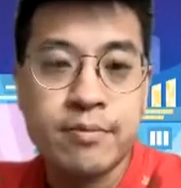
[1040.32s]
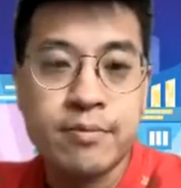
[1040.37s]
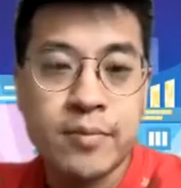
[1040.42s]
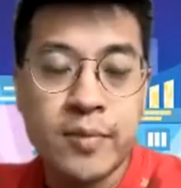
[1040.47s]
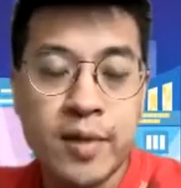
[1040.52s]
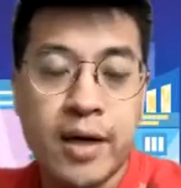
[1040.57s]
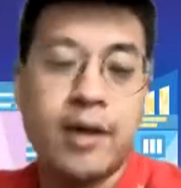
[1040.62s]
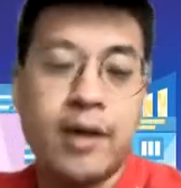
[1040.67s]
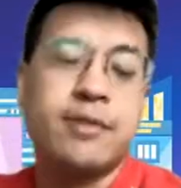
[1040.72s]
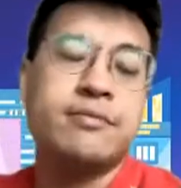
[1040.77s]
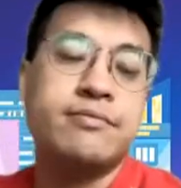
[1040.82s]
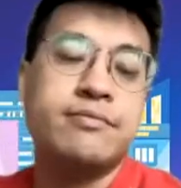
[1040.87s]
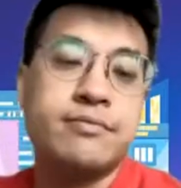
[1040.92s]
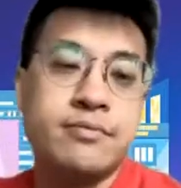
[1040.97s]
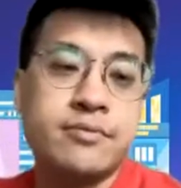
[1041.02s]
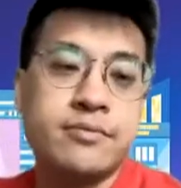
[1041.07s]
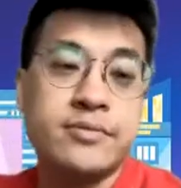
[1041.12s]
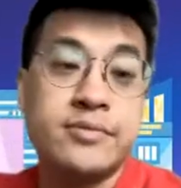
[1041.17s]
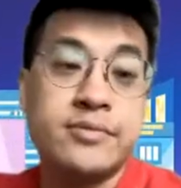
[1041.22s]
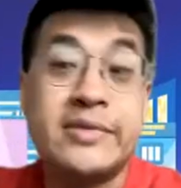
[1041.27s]
Yeah,
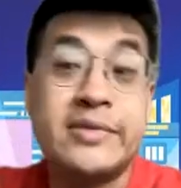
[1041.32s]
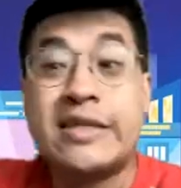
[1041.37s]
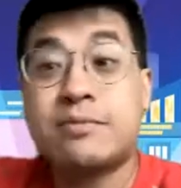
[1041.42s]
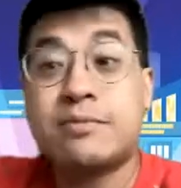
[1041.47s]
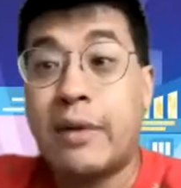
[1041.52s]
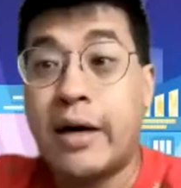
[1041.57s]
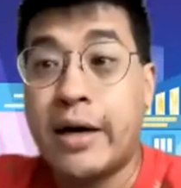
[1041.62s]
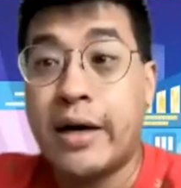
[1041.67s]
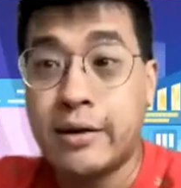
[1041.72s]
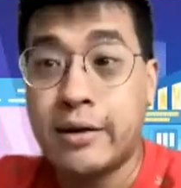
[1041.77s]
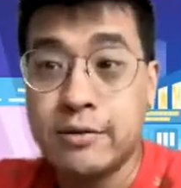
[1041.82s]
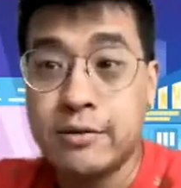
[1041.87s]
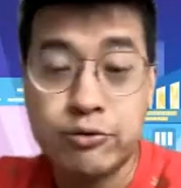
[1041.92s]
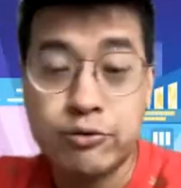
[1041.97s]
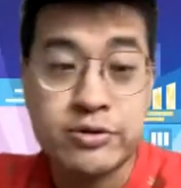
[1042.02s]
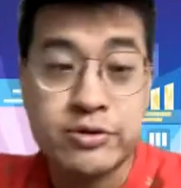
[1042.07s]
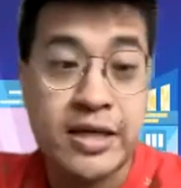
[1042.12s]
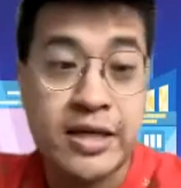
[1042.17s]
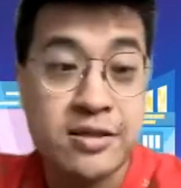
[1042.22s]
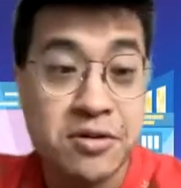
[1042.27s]
and that's my
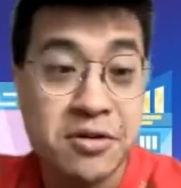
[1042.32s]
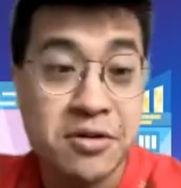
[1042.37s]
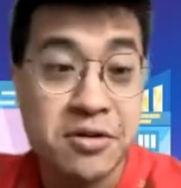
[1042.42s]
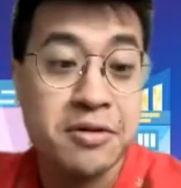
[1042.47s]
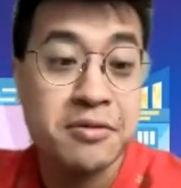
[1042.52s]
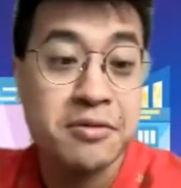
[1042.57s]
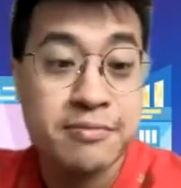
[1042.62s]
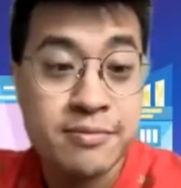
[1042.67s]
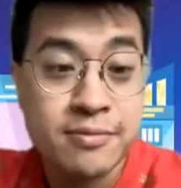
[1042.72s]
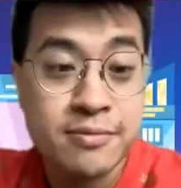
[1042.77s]
2 cents on it.